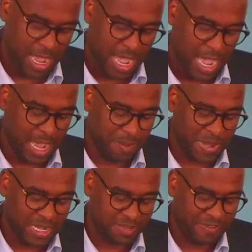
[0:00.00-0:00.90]
and
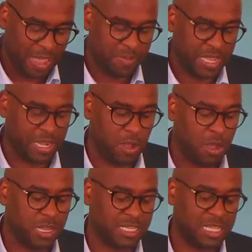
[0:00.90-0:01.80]
upon his family and
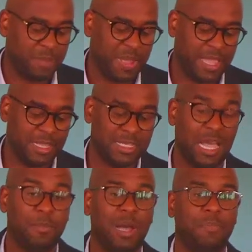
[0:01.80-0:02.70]
all his companions,
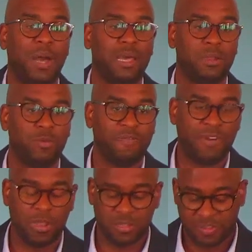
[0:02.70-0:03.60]
Amma Bad, and what
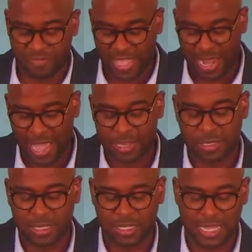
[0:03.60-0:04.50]
follows of that
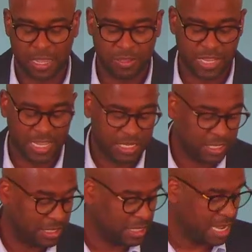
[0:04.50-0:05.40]
excellent
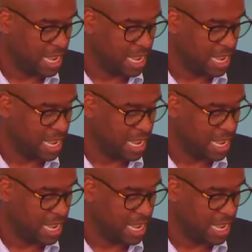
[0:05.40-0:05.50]
salutations.